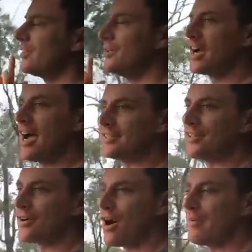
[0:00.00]
You guys in
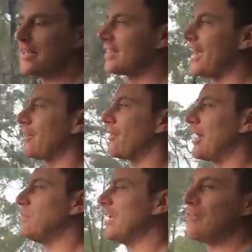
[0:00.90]
the comments can
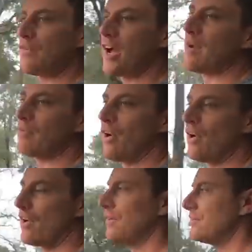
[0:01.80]
correct me if I am
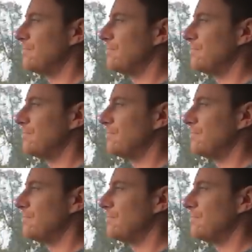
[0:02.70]
wrong.